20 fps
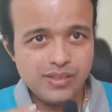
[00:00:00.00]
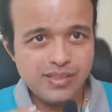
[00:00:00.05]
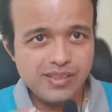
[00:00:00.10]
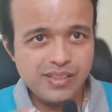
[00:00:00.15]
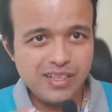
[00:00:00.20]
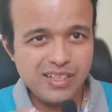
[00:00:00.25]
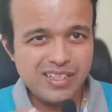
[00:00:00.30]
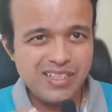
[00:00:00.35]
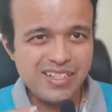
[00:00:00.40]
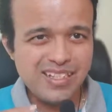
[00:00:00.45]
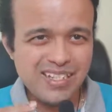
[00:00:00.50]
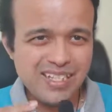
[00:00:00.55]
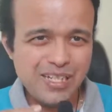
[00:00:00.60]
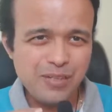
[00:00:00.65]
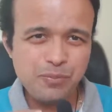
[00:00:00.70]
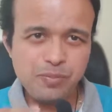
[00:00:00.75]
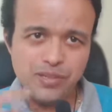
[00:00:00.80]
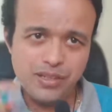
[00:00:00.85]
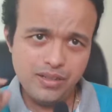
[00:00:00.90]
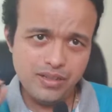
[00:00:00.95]
a cheap
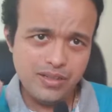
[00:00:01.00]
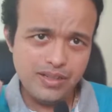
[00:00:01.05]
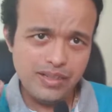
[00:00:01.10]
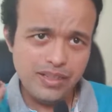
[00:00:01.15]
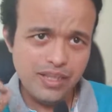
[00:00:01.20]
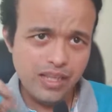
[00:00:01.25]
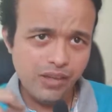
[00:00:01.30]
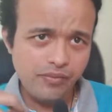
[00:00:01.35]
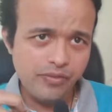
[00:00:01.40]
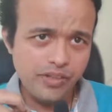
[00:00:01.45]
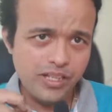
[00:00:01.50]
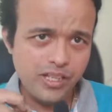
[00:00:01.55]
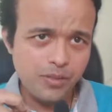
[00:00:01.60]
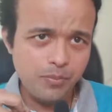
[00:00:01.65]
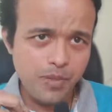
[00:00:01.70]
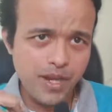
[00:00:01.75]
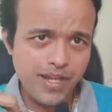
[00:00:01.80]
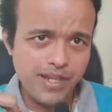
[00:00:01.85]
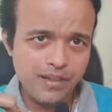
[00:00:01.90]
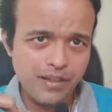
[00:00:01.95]
lavalier
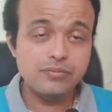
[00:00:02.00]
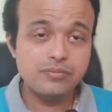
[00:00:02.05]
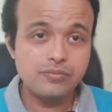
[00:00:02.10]
mic